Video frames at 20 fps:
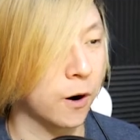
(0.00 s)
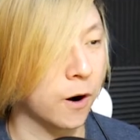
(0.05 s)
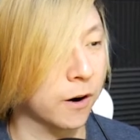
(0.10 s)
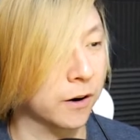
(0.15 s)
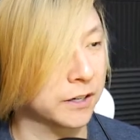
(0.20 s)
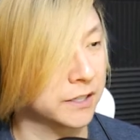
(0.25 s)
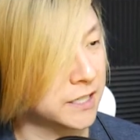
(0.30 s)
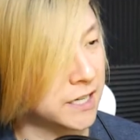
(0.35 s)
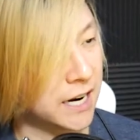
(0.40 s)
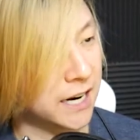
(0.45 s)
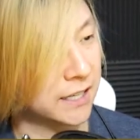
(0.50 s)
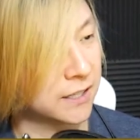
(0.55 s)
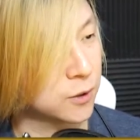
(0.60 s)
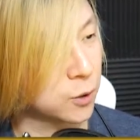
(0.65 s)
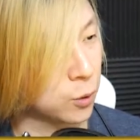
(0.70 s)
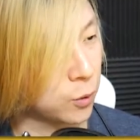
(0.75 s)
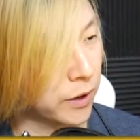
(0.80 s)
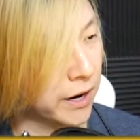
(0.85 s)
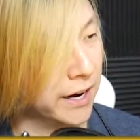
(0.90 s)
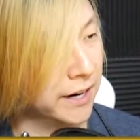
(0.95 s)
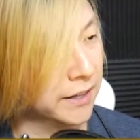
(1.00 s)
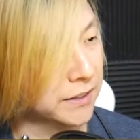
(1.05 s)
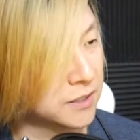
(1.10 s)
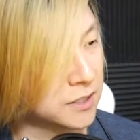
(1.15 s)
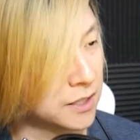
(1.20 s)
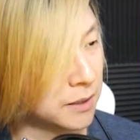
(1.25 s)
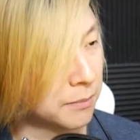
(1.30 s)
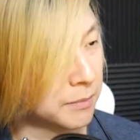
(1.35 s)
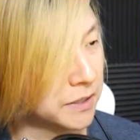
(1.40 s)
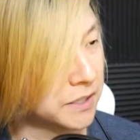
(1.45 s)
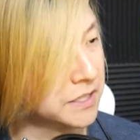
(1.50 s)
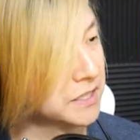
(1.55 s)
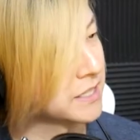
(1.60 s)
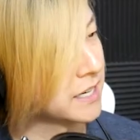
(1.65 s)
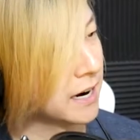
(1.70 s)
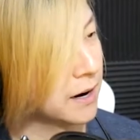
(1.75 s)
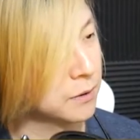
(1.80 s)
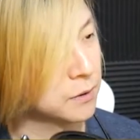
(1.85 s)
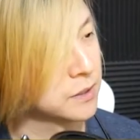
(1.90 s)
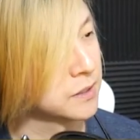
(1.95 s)
architect created some of these
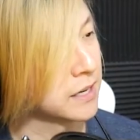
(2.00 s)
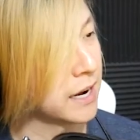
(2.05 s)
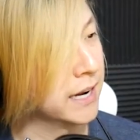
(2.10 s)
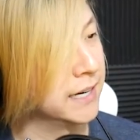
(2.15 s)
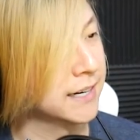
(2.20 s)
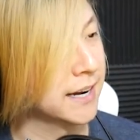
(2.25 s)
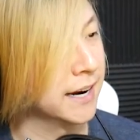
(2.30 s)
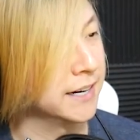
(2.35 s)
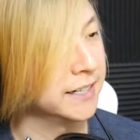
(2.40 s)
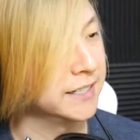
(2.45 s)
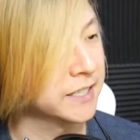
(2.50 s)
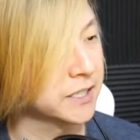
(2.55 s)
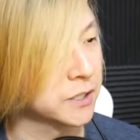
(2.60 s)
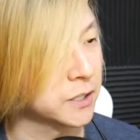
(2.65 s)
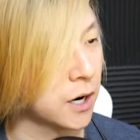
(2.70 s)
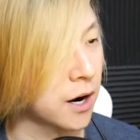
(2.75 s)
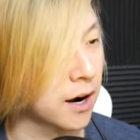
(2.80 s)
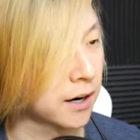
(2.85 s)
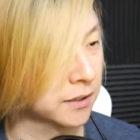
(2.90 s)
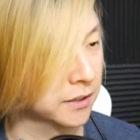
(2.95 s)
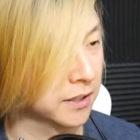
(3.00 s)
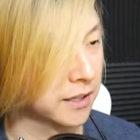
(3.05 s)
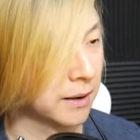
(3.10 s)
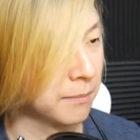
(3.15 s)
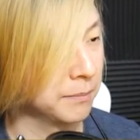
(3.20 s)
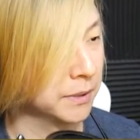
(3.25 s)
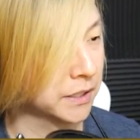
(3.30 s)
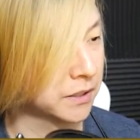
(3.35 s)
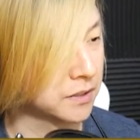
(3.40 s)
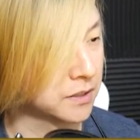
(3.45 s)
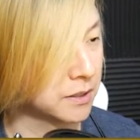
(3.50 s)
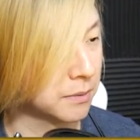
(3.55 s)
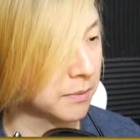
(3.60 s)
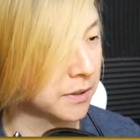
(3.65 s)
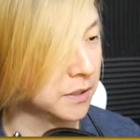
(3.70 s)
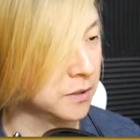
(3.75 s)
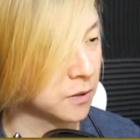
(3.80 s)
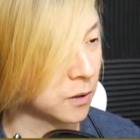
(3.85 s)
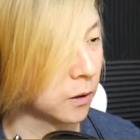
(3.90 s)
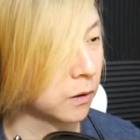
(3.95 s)
houses, I need to talk to them because some of
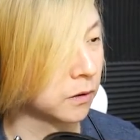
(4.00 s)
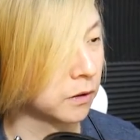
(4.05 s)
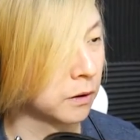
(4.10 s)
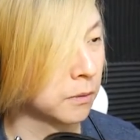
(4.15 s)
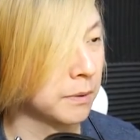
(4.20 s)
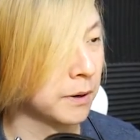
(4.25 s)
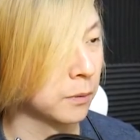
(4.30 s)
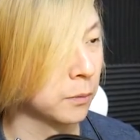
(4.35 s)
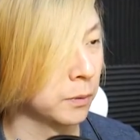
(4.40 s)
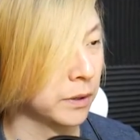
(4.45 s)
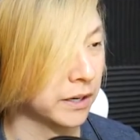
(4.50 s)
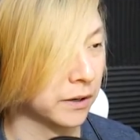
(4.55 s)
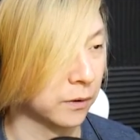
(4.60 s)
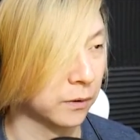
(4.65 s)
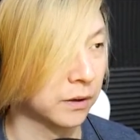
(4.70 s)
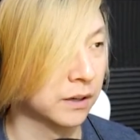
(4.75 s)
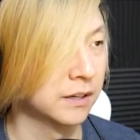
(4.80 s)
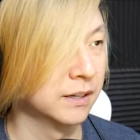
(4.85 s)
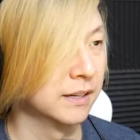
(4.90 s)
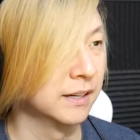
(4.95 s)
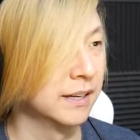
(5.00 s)
these are a little bit weird.